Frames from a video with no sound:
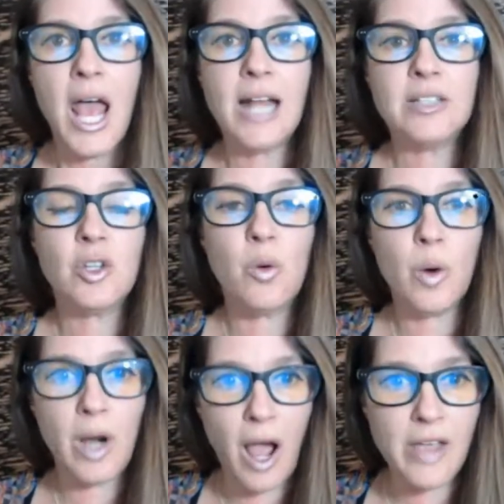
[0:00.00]
And so
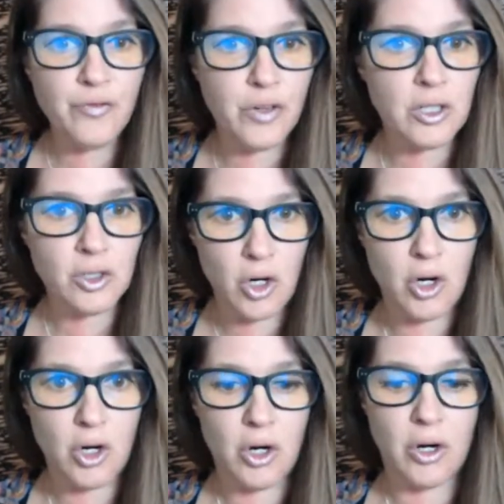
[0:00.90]
what I first
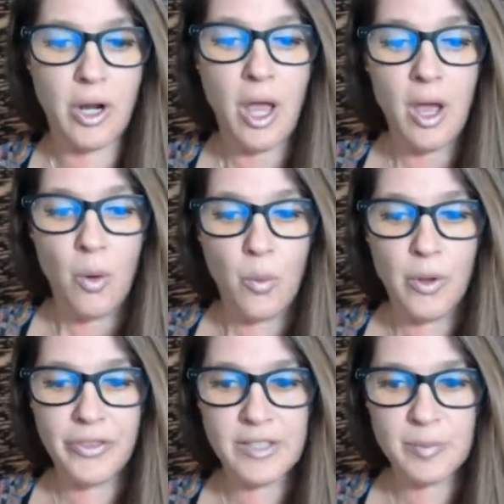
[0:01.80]
heard
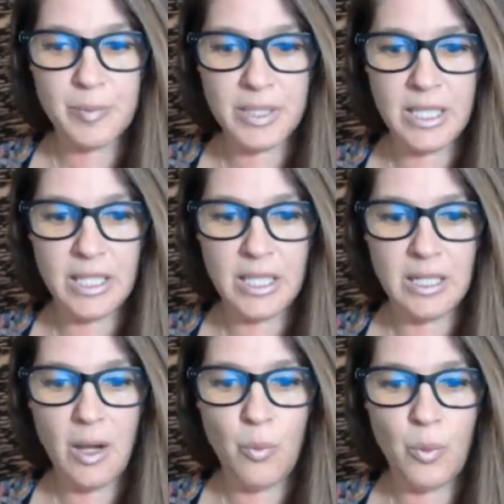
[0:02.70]
with the
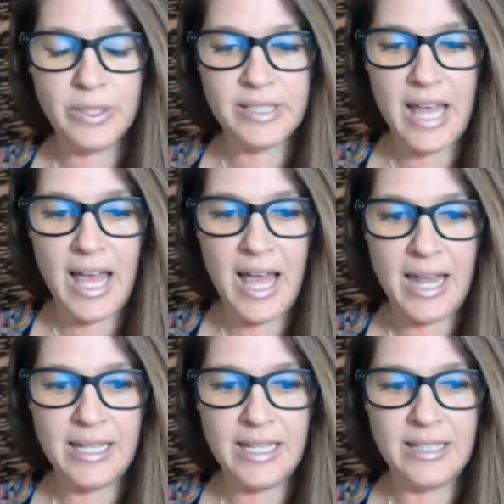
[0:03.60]
spleen was
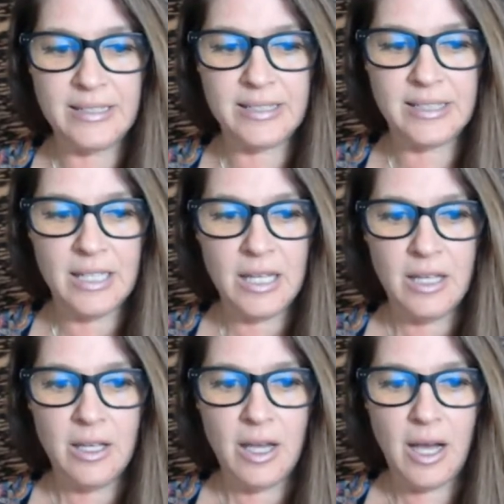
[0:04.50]
that it's
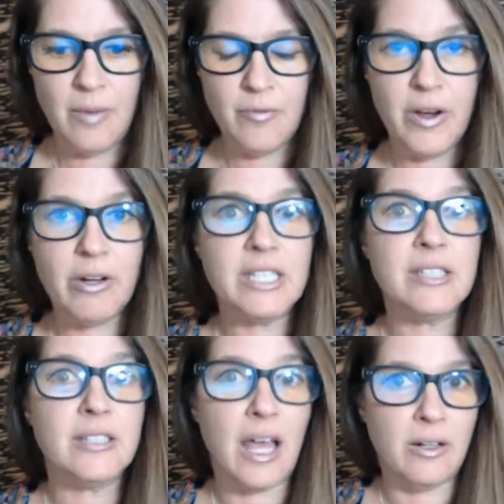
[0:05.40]
very
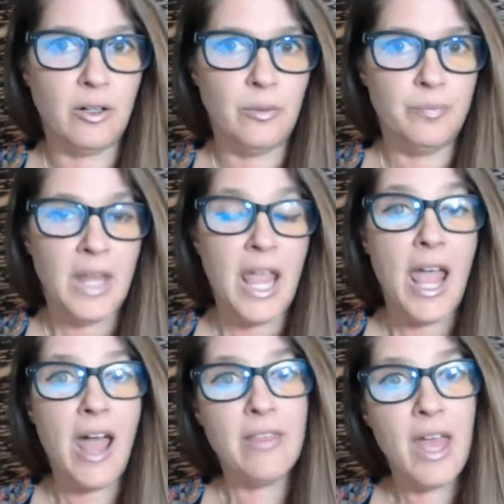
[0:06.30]
subtle.
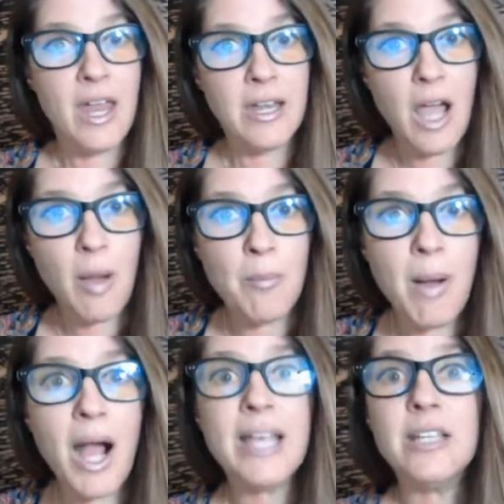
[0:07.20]
And then
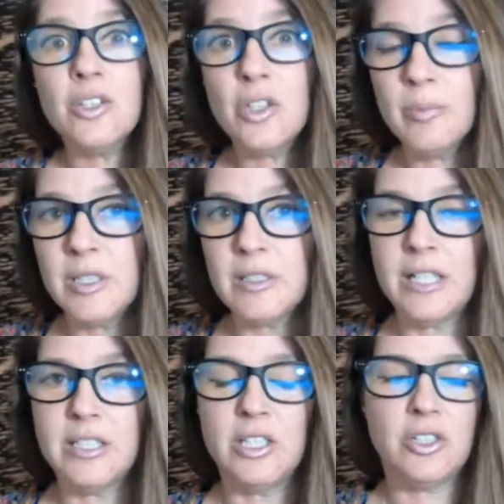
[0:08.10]
my human
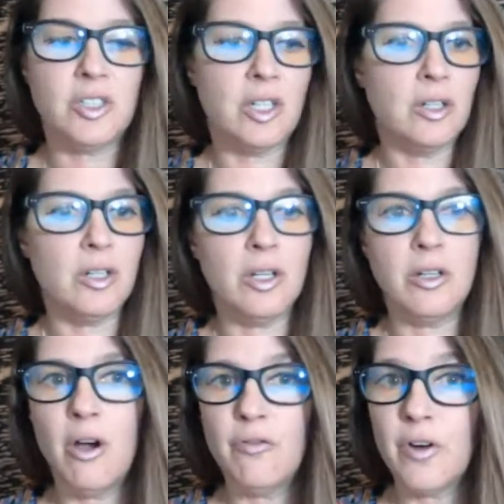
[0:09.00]
design teacher said, no.